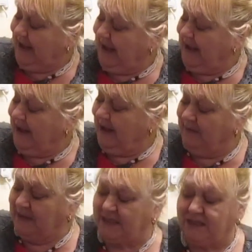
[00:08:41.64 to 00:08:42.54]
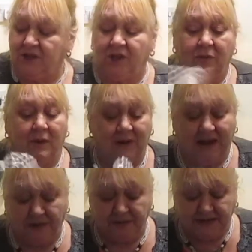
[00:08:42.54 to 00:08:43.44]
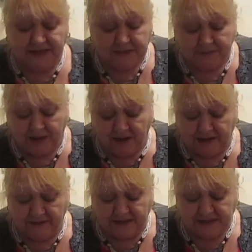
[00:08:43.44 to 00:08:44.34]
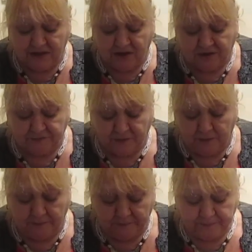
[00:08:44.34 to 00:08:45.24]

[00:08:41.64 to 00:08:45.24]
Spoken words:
This is another one. Well, I think it's a bargain that I got from